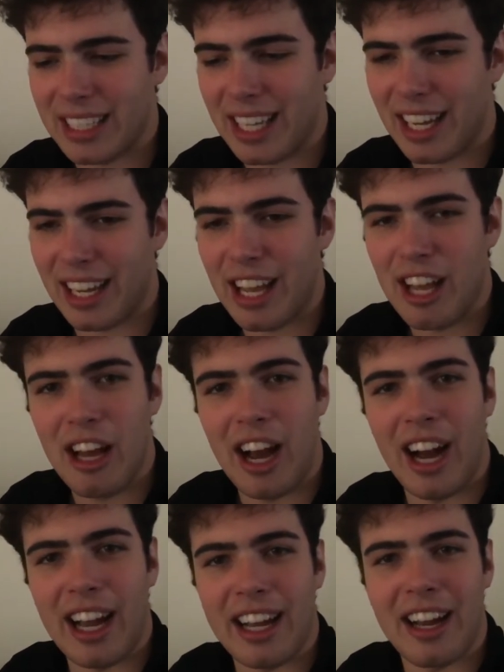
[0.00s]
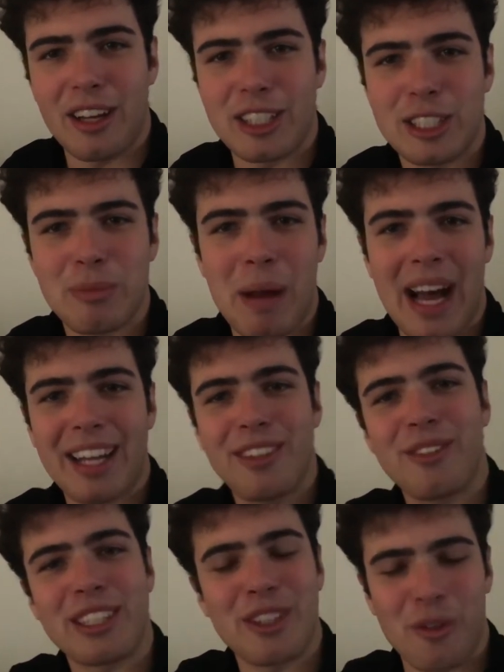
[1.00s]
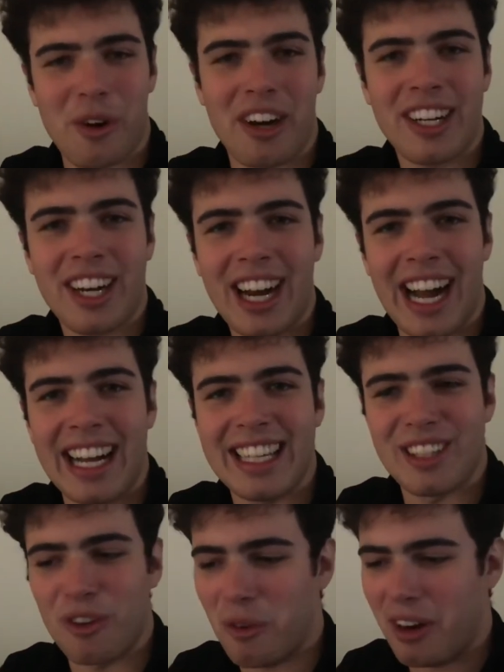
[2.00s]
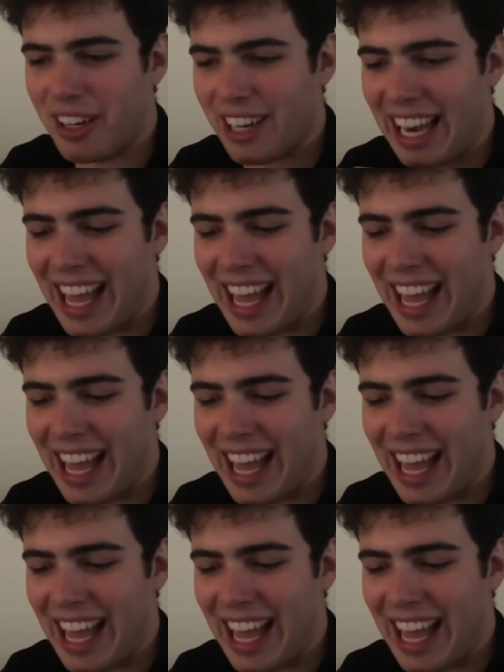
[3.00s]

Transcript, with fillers: And then I, I, I span with the water and the water